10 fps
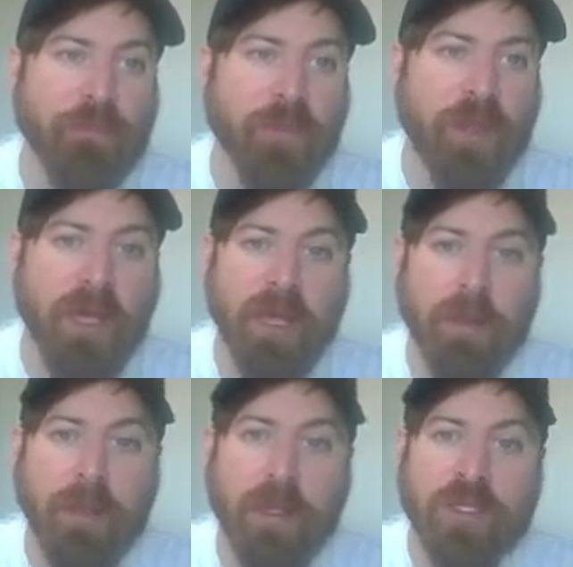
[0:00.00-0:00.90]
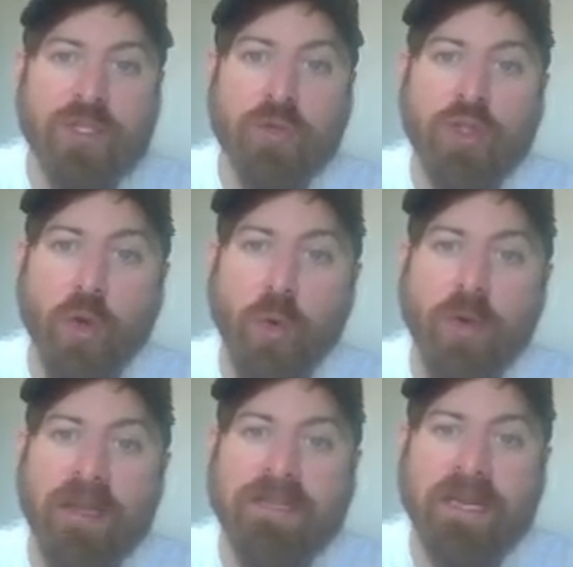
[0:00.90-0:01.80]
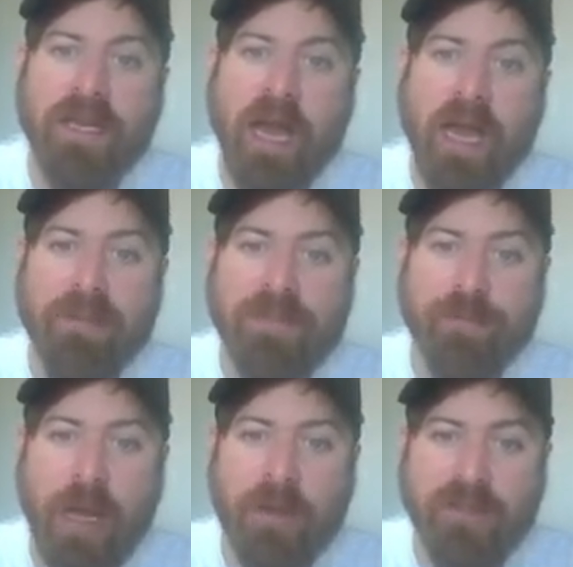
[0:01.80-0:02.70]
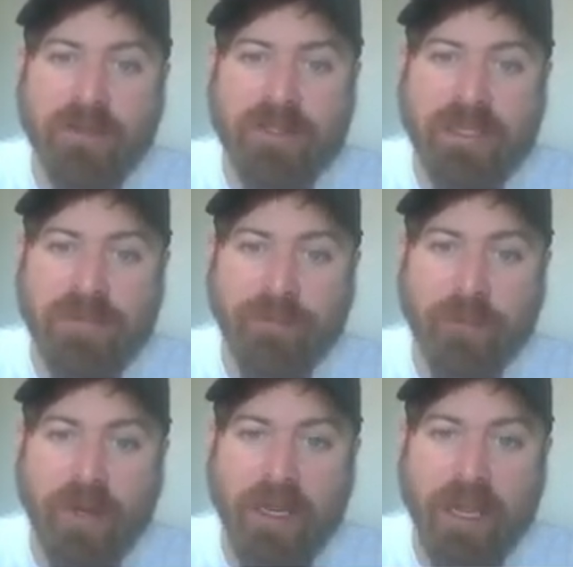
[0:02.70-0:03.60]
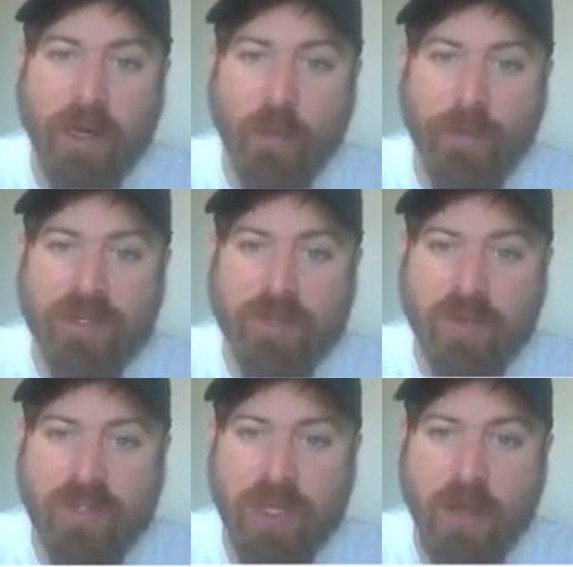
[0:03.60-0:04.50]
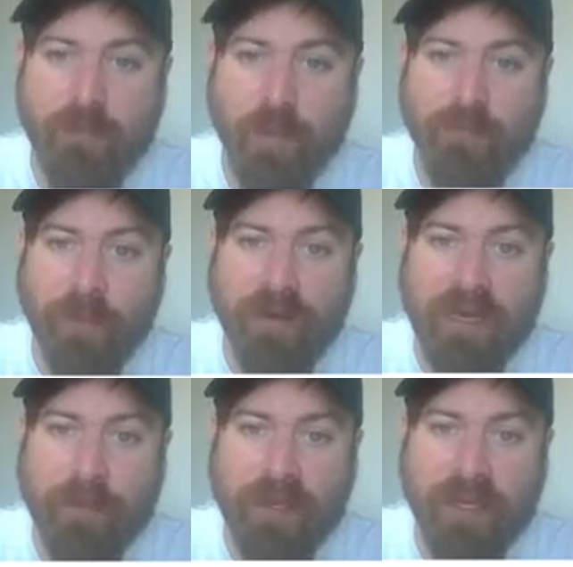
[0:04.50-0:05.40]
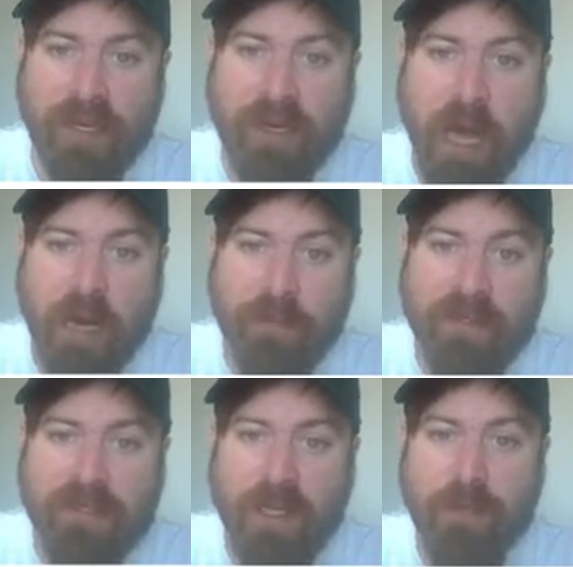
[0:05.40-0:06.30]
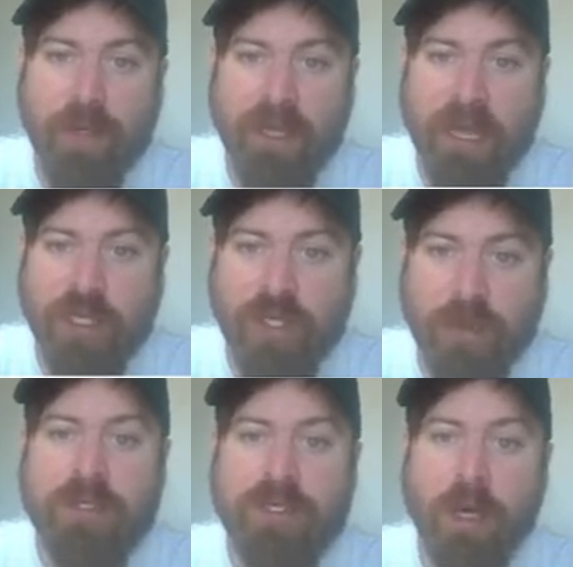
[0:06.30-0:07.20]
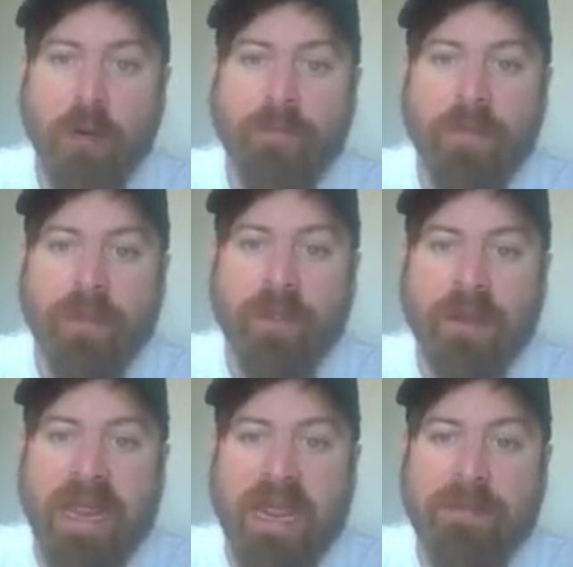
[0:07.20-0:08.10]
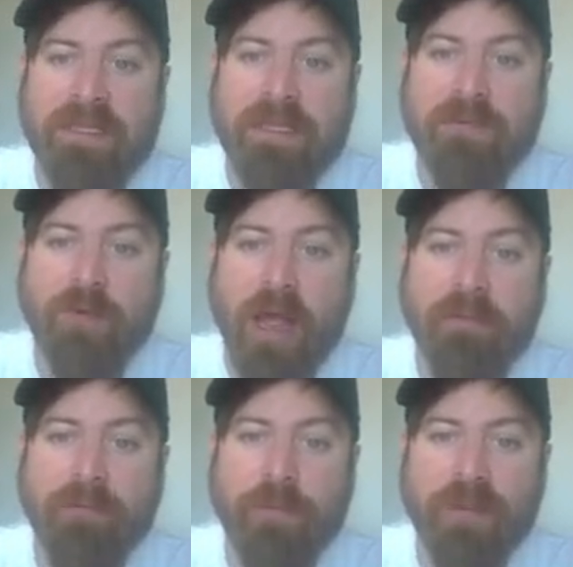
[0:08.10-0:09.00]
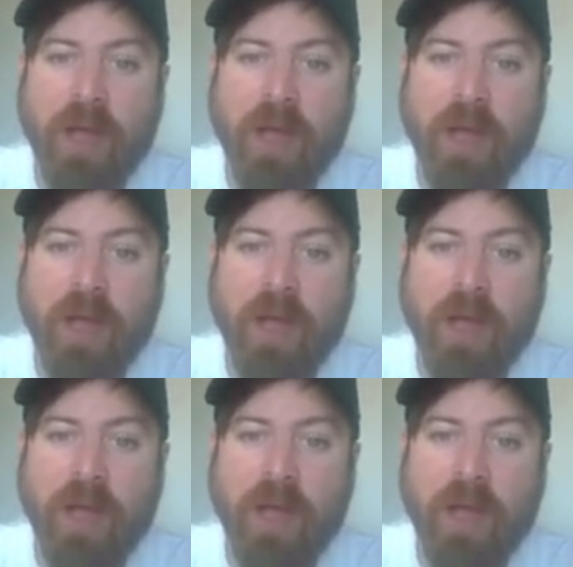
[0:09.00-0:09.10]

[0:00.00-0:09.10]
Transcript: okay? So Tor is an anonymous browser. See, it's free and open source software for enabling anonymous communication. So the name is derived from the